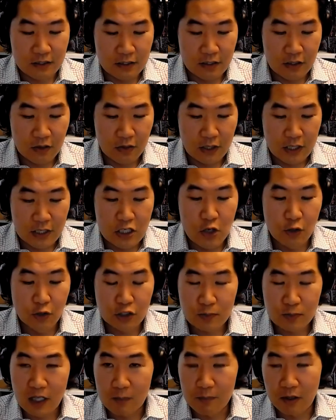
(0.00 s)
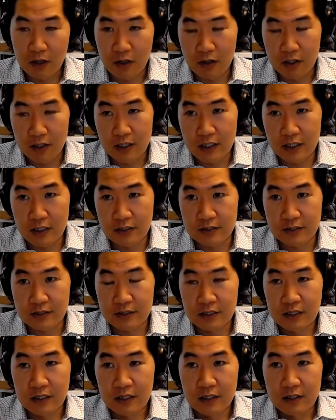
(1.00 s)
in no small part is
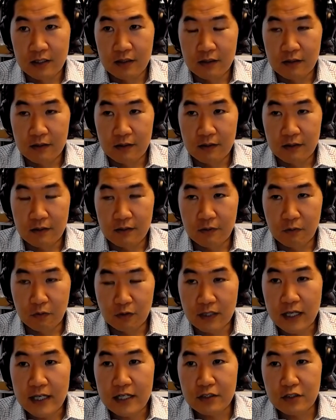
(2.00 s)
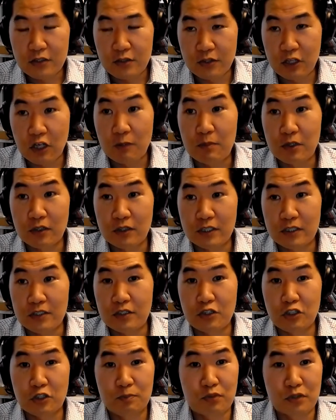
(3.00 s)
related to their ability
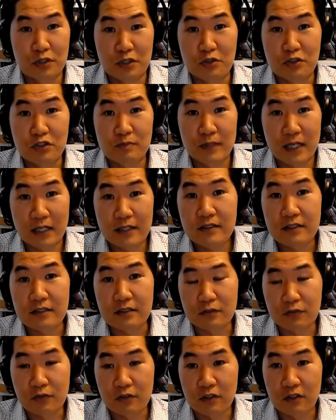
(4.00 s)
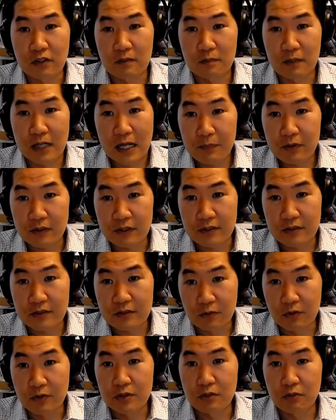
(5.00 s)
to produce medicines for their populace
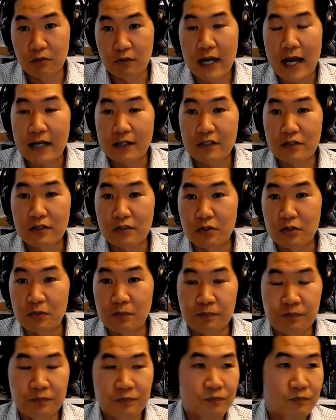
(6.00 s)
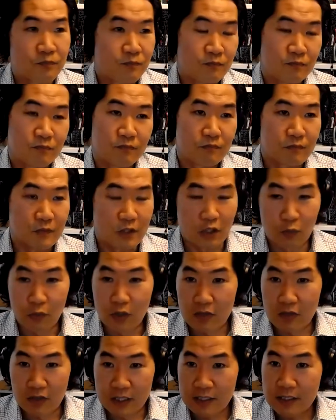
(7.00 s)
or to react to
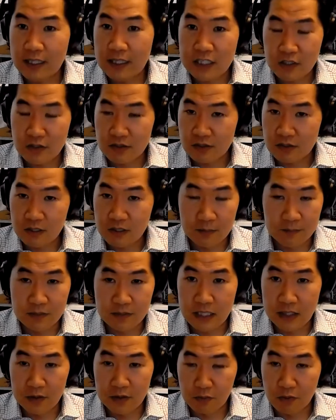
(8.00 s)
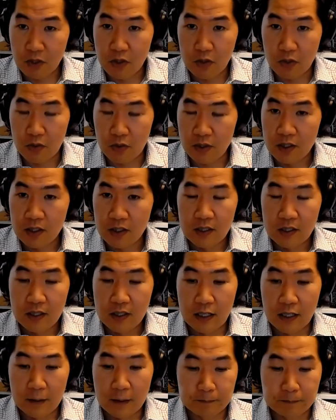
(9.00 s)
whatever contagions comes down the road
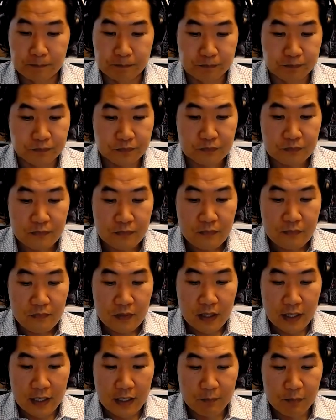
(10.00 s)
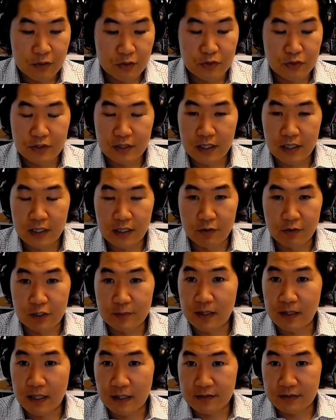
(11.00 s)
and produce a
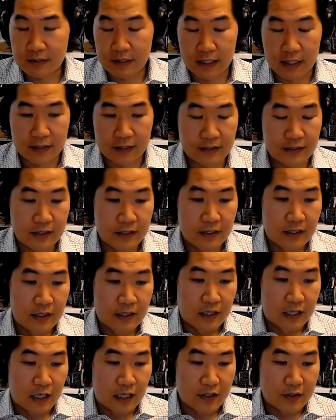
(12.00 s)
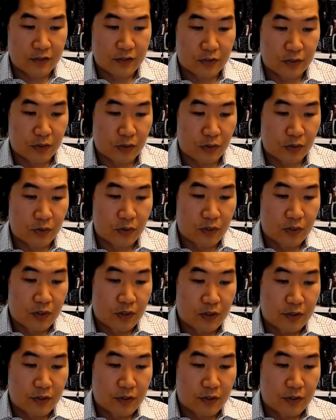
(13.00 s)
response to that. So